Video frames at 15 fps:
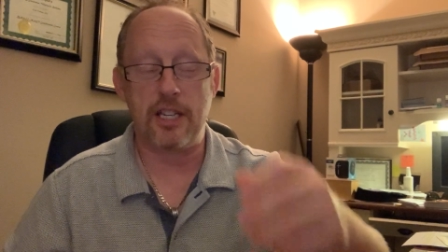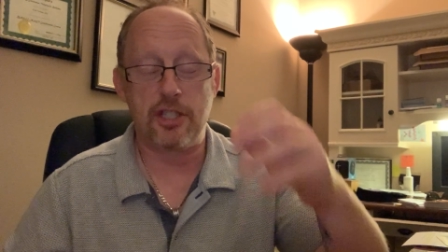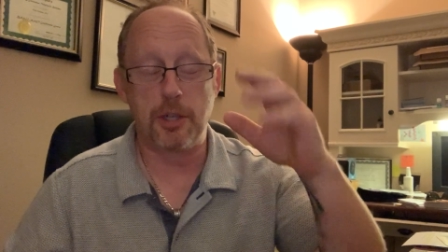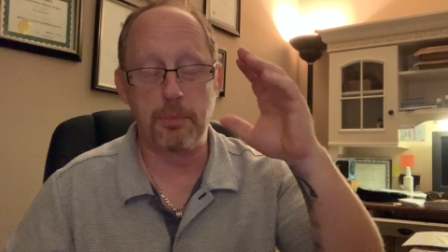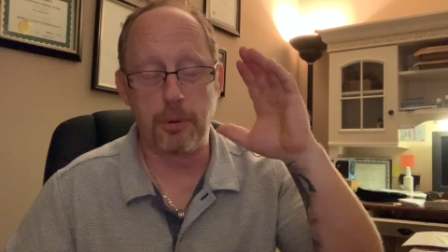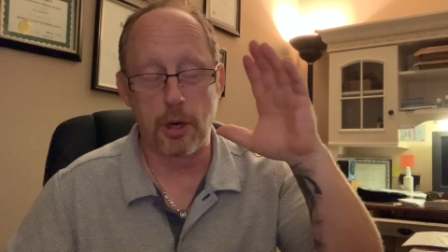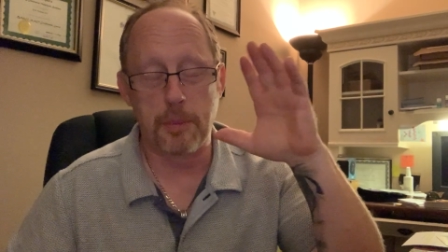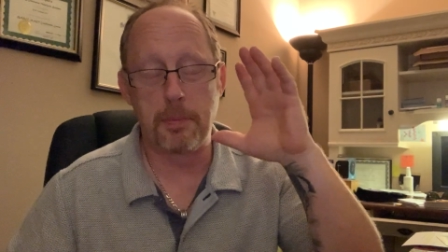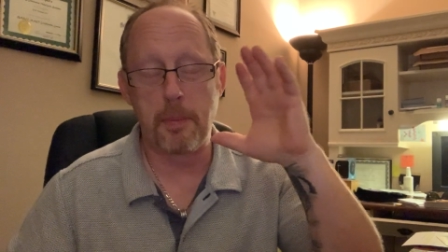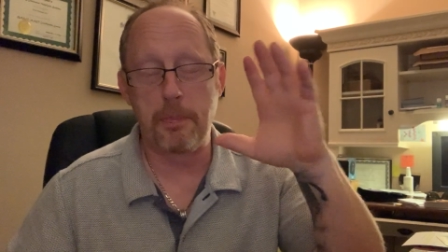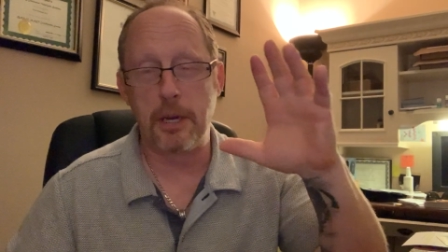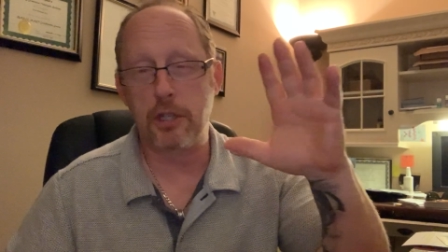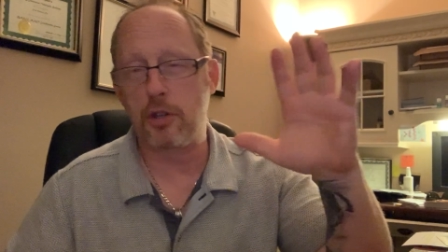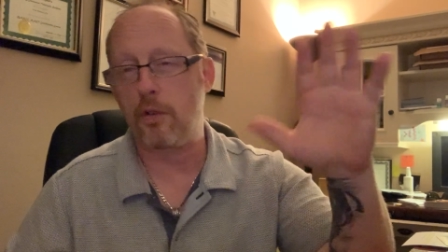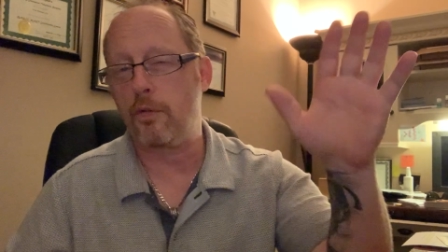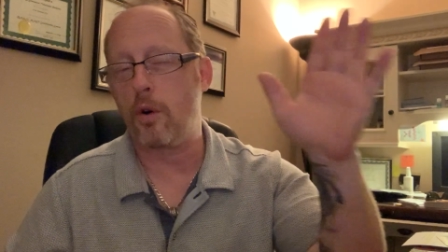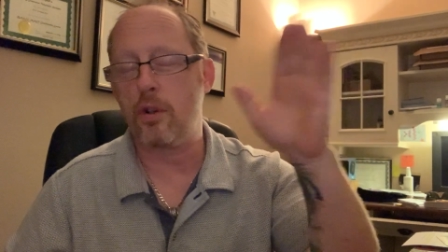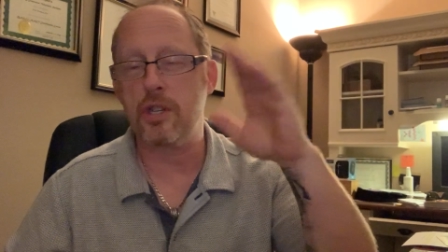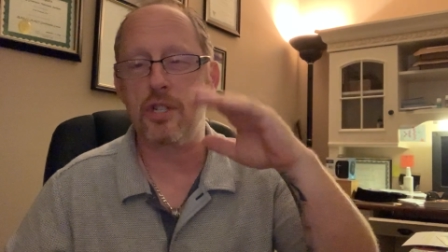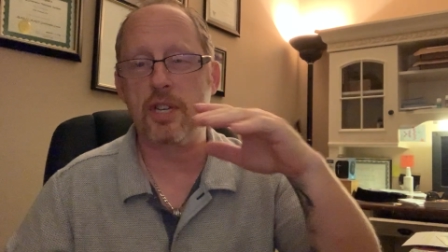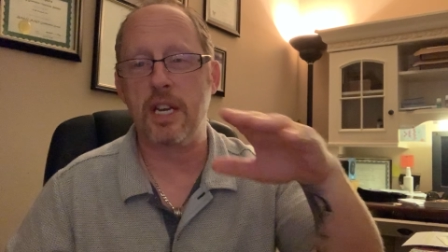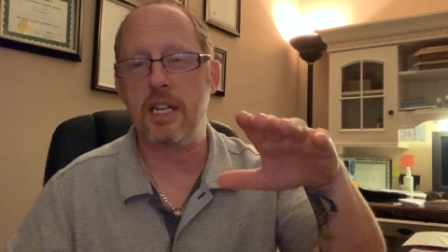And she put up a picture of
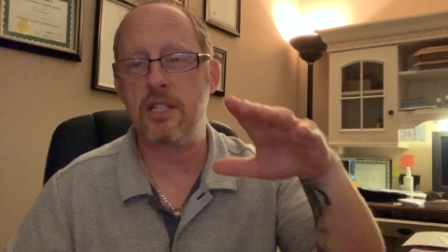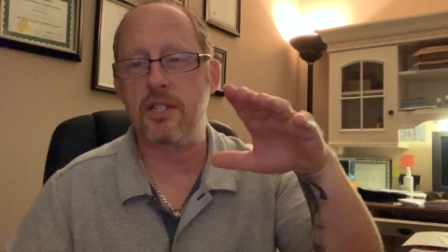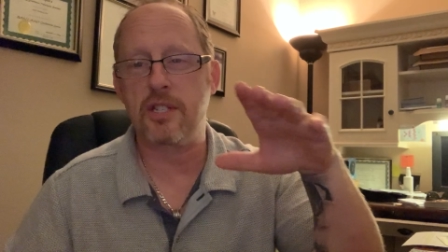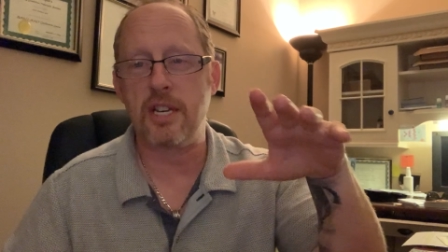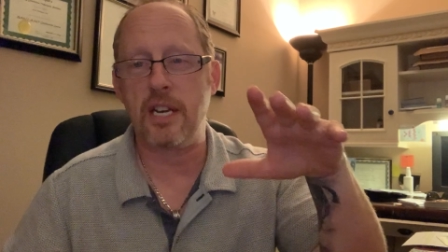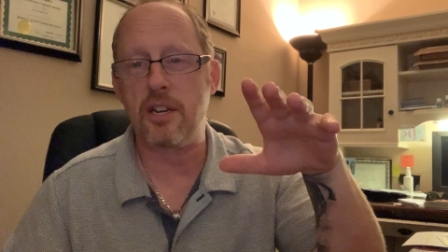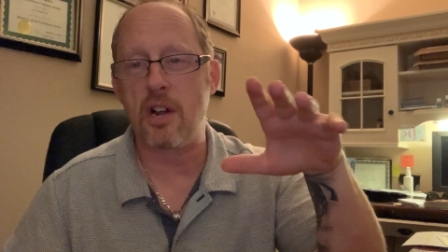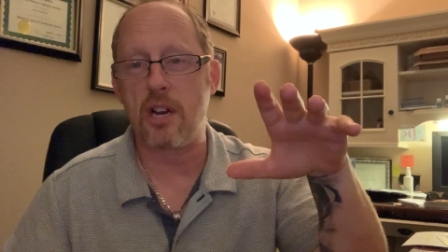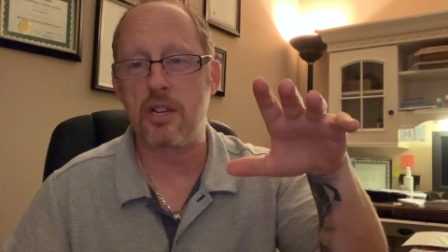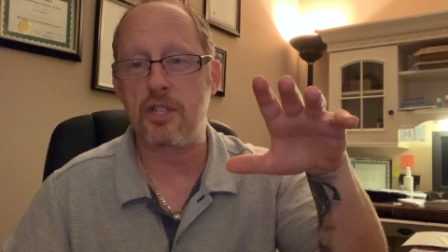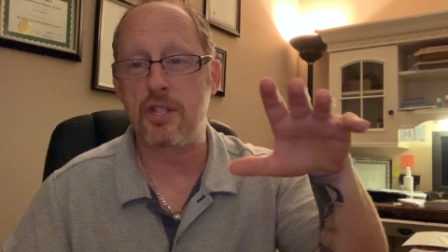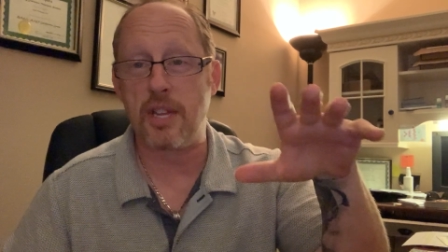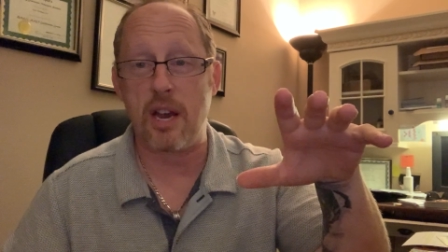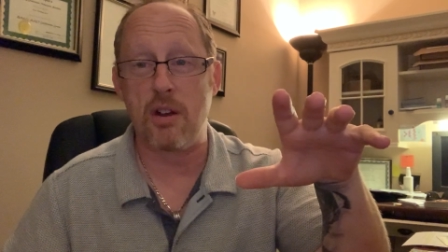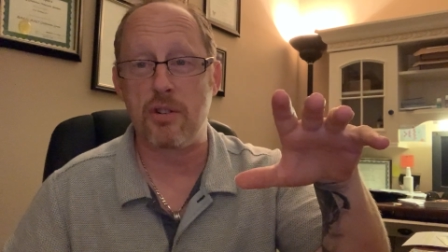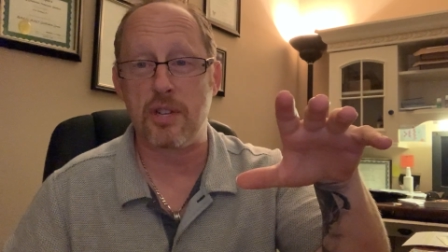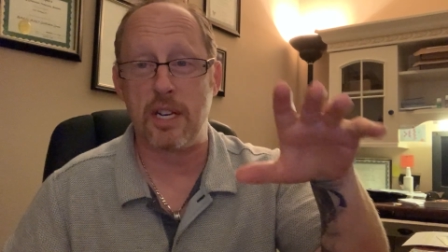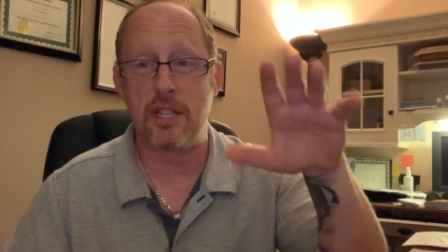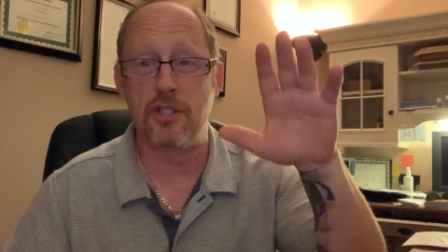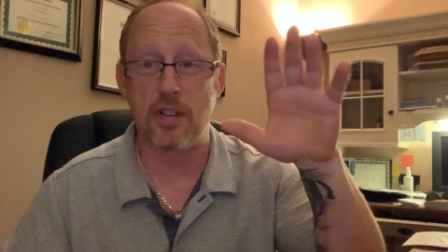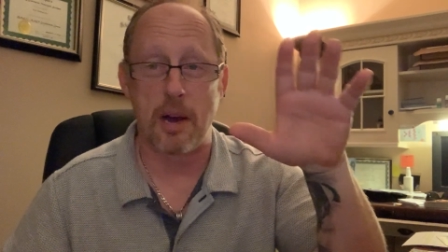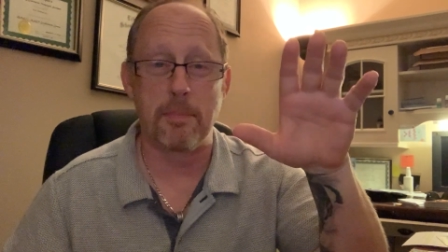all these kids sitting on the stairs,
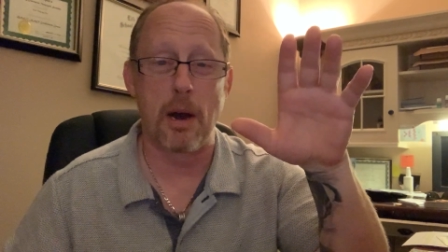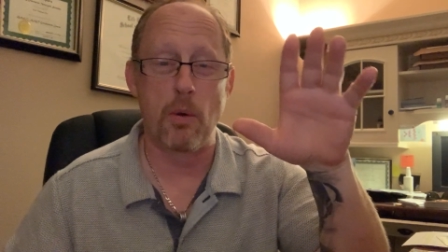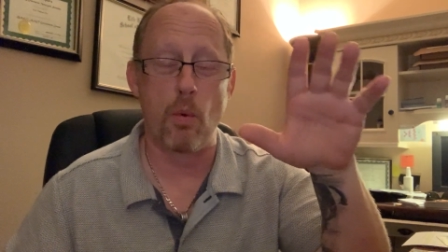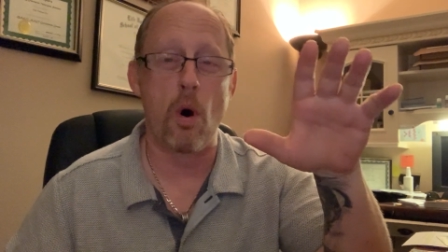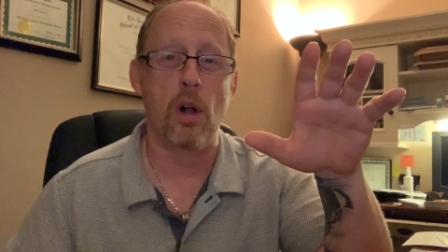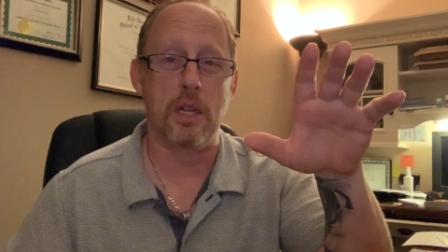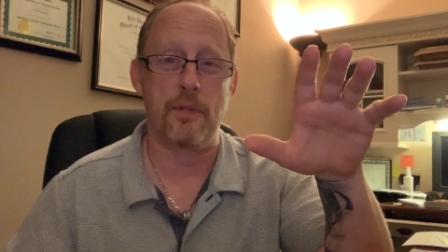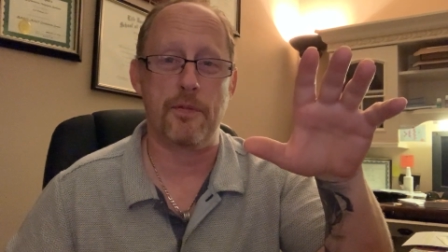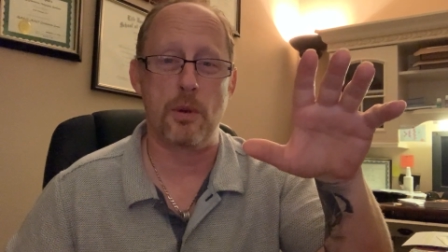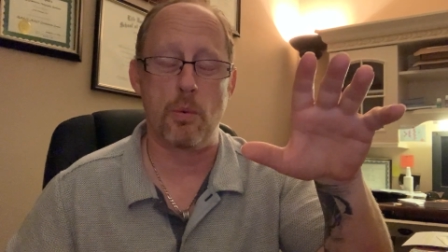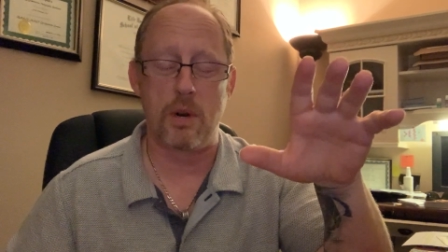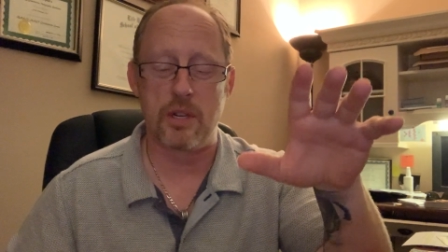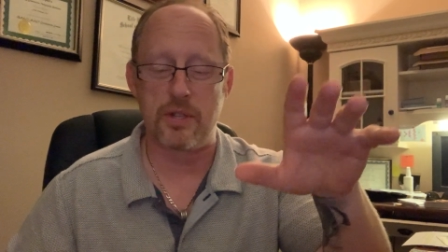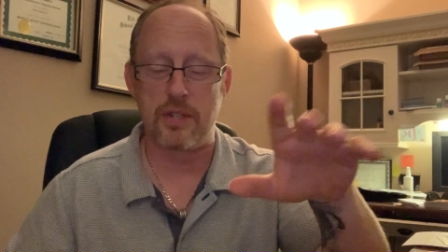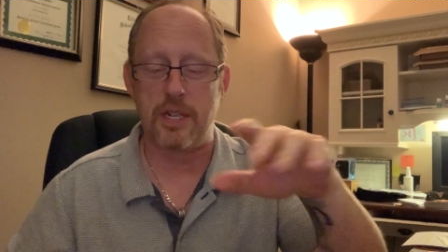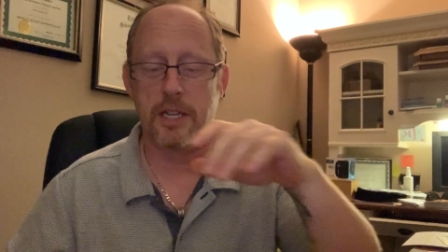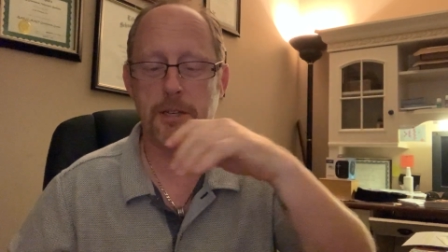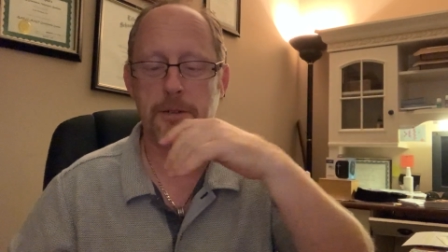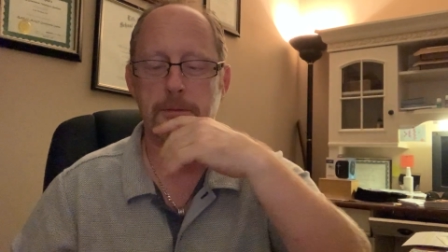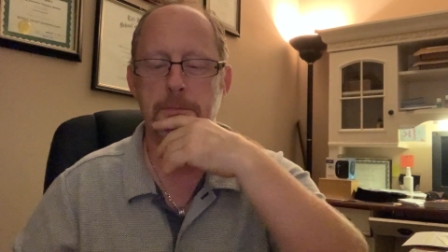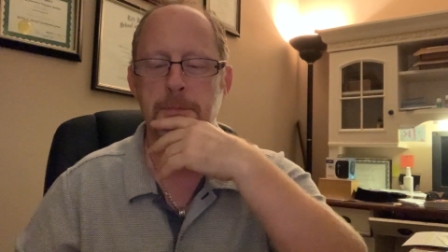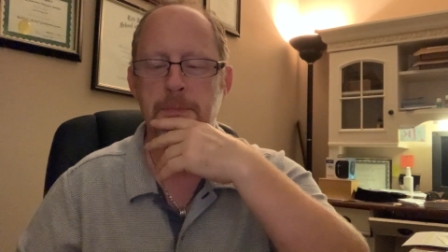and it's on my wall if you want to see it.